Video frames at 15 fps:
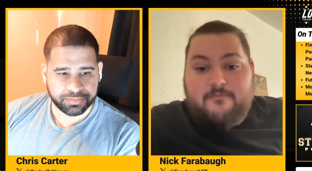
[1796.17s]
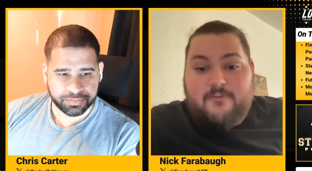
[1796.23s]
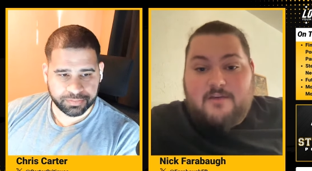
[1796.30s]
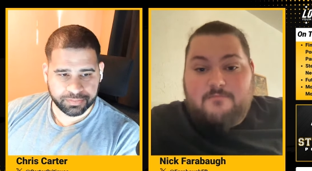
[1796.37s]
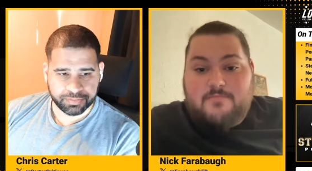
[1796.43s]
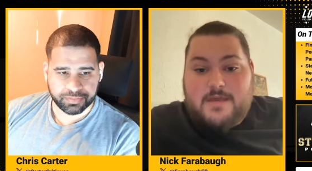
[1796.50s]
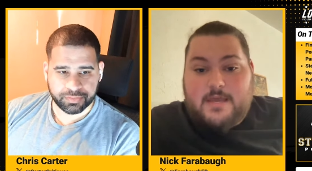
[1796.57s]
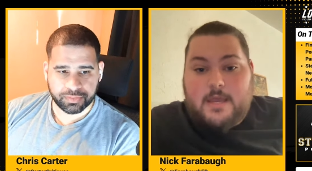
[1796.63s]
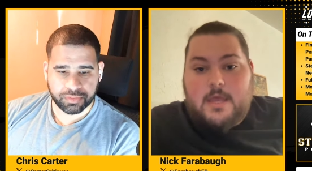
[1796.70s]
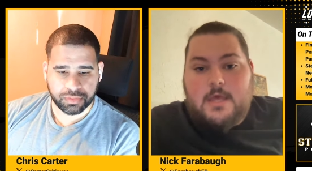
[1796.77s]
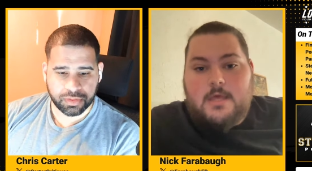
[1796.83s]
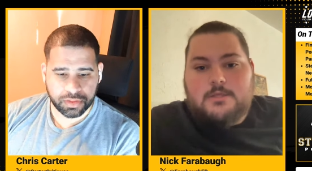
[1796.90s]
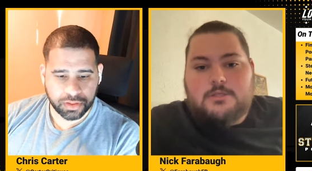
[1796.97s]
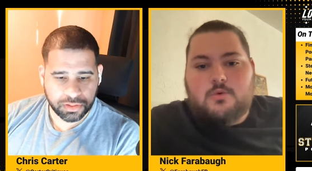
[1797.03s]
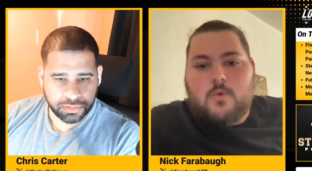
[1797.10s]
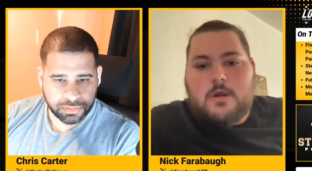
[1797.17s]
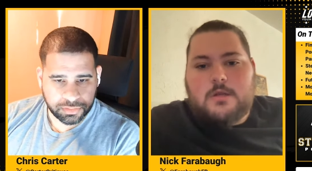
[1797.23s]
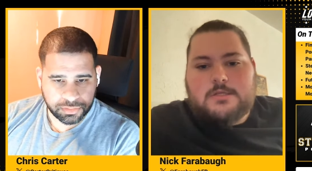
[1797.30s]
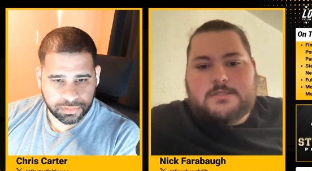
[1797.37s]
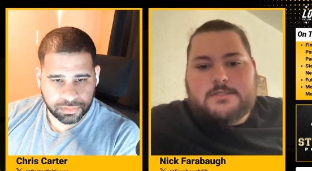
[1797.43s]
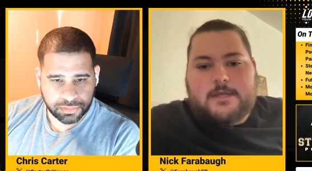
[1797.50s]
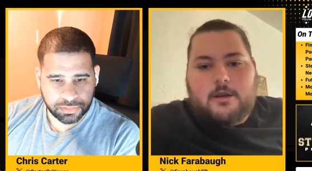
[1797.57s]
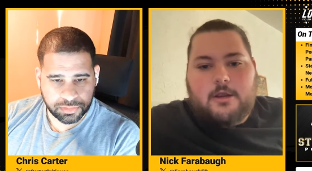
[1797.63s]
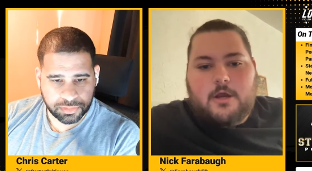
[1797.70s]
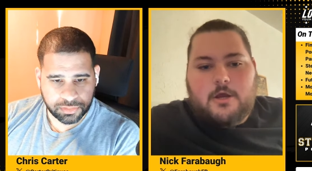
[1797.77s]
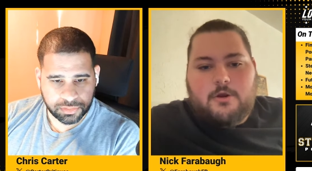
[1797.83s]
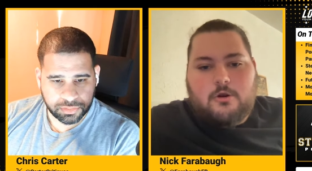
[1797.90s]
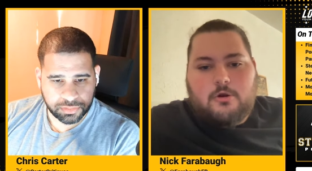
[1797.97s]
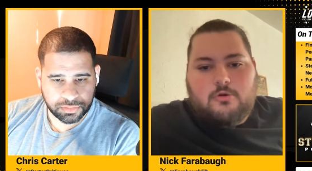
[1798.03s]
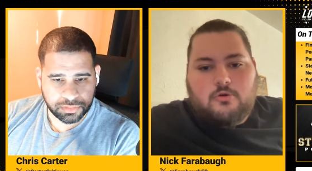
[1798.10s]
Speaker 1: five pick. So where does Terrion
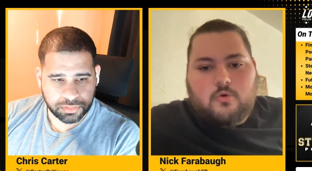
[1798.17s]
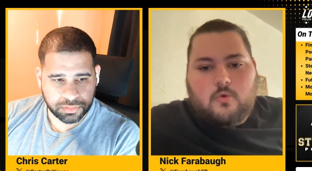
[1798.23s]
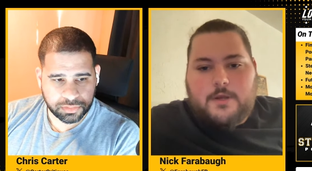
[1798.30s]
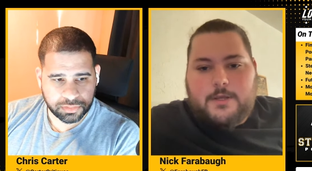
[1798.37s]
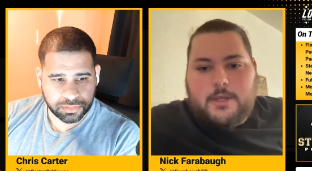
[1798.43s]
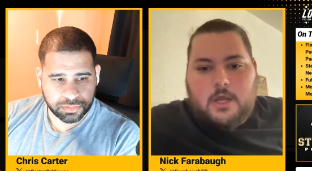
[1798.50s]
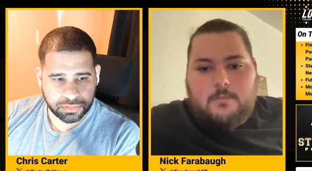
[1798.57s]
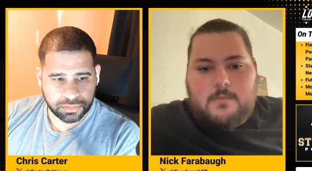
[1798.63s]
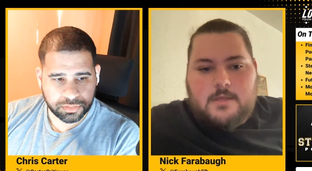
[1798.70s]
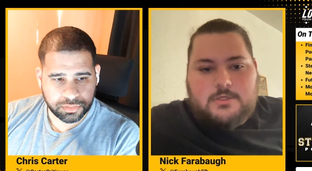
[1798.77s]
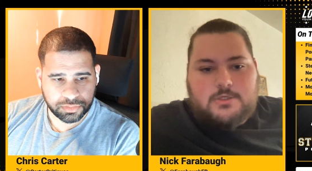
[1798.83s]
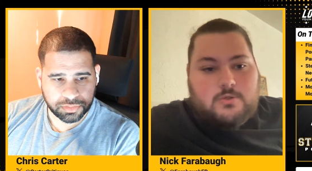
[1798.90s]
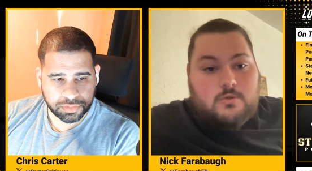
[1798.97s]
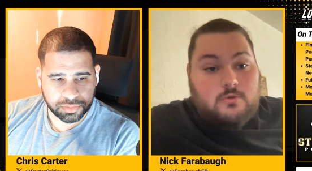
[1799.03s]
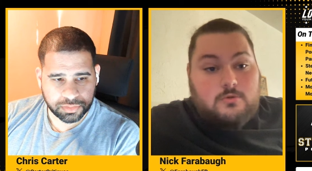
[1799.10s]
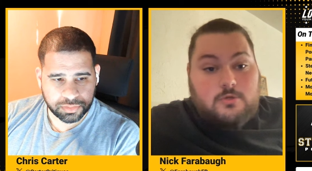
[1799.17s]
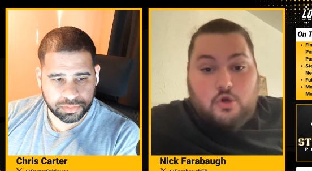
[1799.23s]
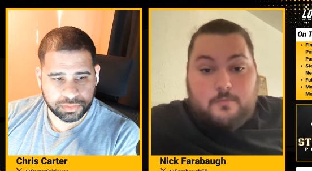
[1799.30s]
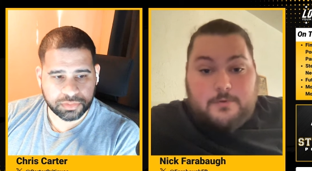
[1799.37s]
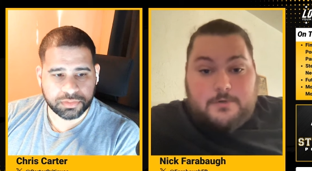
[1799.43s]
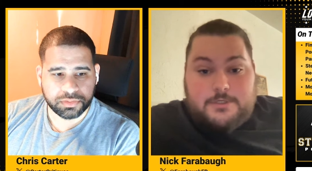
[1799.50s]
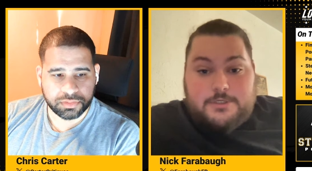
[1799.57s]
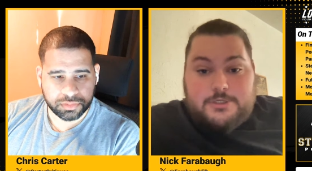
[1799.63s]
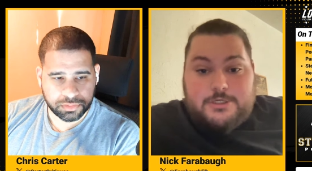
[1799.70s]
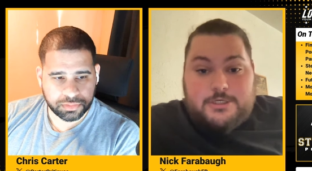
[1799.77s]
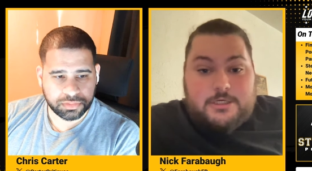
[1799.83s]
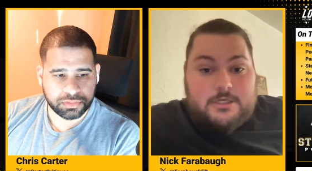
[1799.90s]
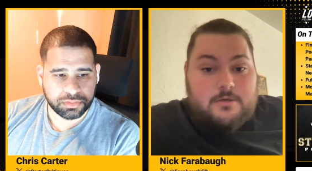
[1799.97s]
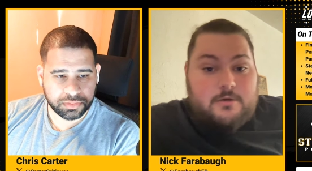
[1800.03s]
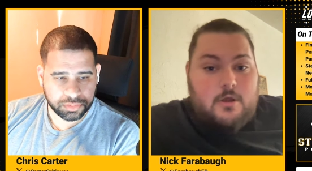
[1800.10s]
Arnold, Quinyon Mitchell, Cooper
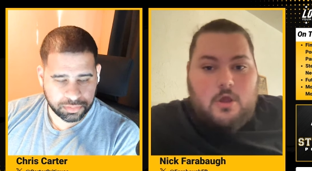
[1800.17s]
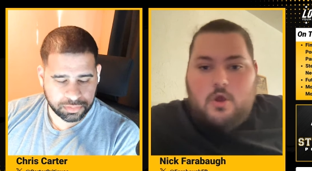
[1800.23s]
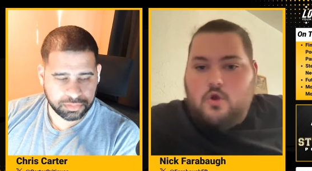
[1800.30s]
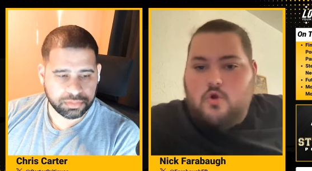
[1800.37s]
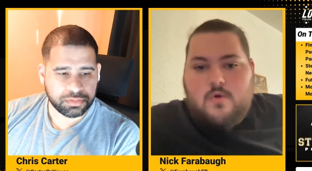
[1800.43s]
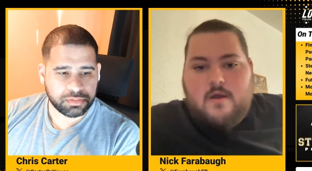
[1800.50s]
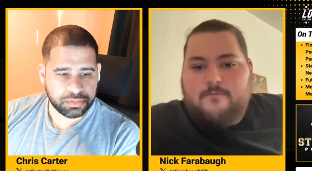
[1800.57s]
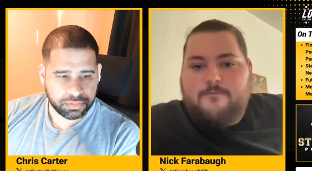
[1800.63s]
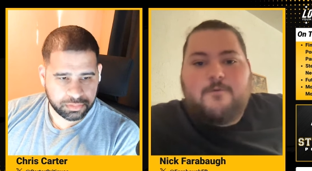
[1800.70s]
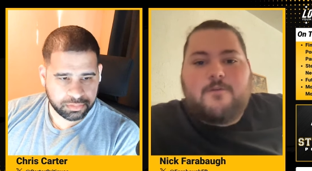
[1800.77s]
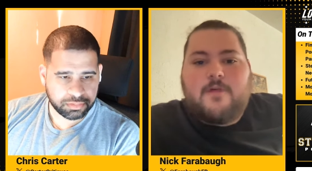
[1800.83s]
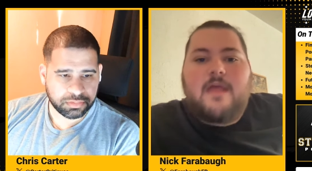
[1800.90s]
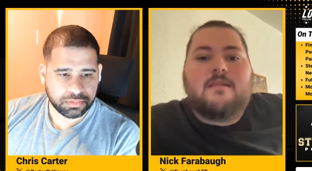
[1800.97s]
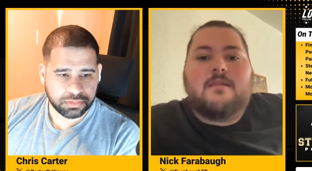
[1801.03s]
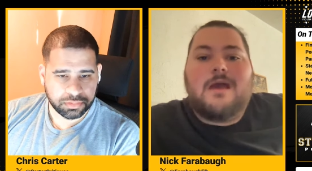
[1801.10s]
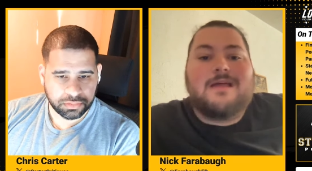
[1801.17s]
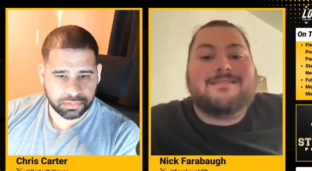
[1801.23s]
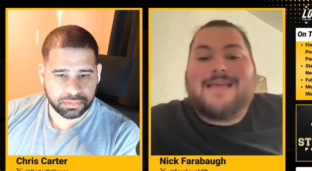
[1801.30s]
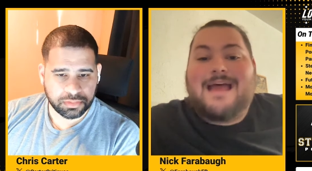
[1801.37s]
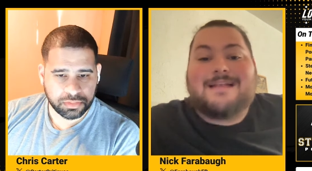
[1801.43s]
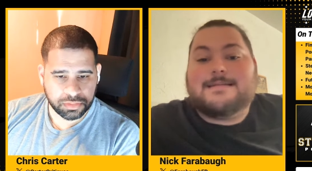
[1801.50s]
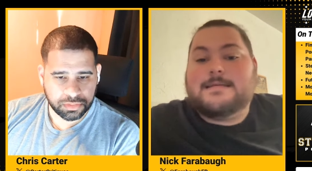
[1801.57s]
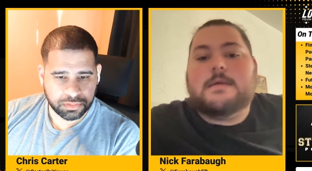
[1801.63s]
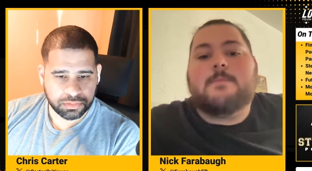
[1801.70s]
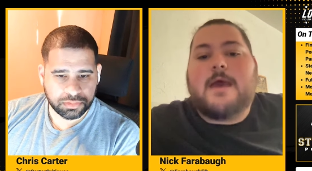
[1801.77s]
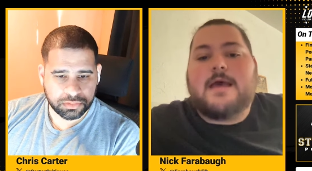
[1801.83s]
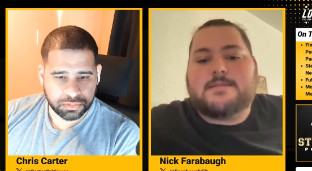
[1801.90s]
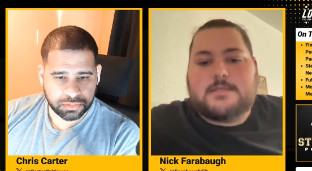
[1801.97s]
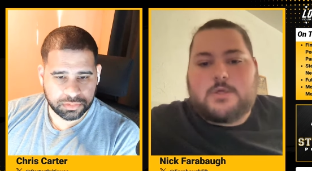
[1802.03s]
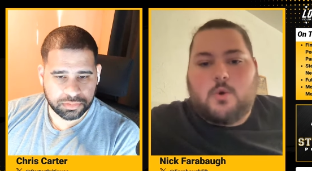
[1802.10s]
DeJean, whoever that uh, that team
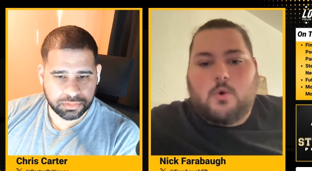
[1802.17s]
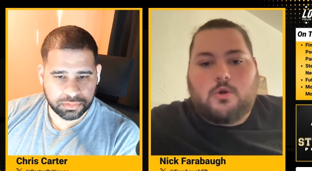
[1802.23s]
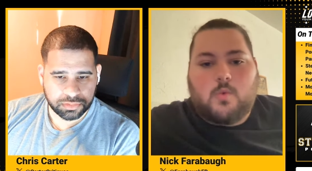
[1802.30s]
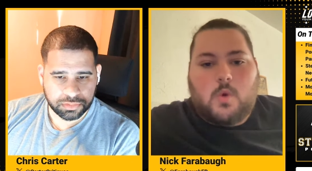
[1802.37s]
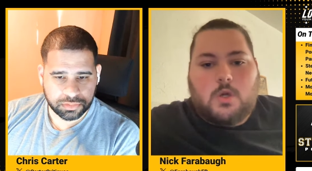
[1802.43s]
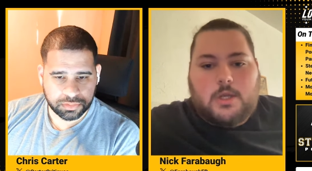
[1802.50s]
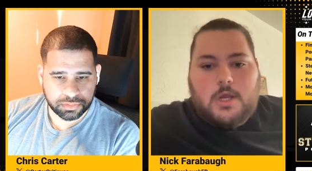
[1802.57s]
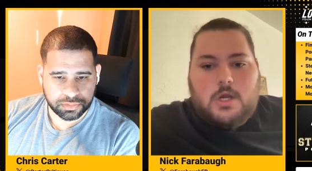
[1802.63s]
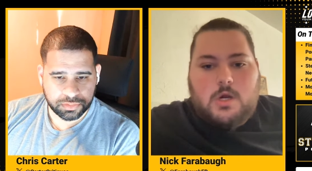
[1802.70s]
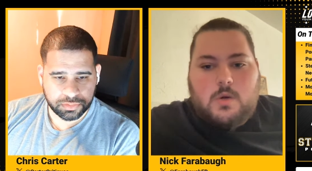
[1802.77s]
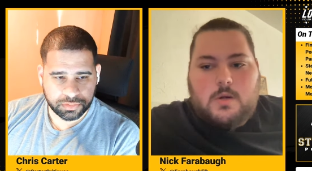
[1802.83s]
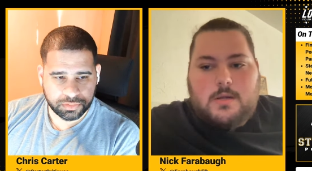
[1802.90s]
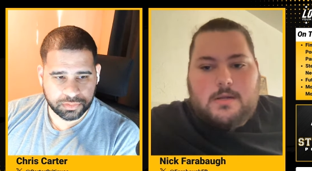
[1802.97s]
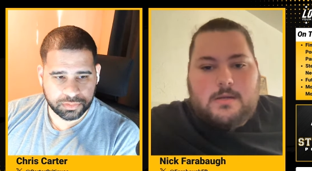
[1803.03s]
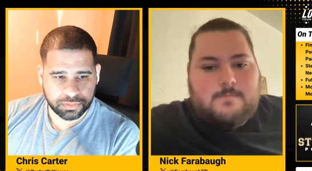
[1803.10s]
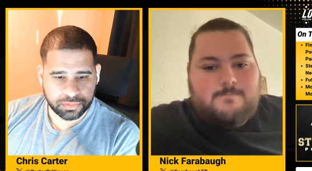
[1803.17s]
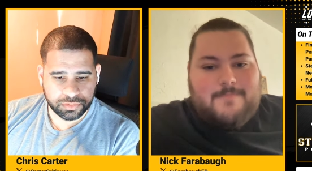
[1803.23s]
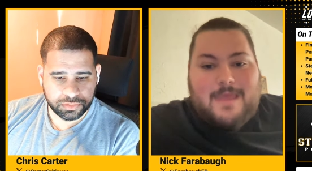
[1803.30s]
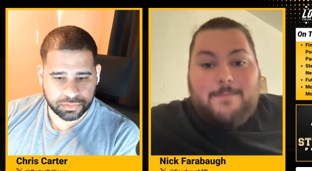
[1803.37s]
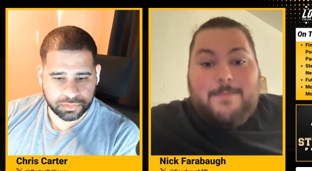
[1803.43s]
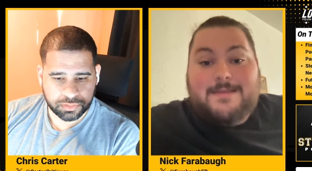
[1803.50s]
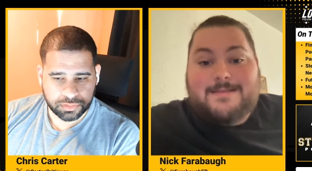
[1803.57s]
has as corner one go? Maybe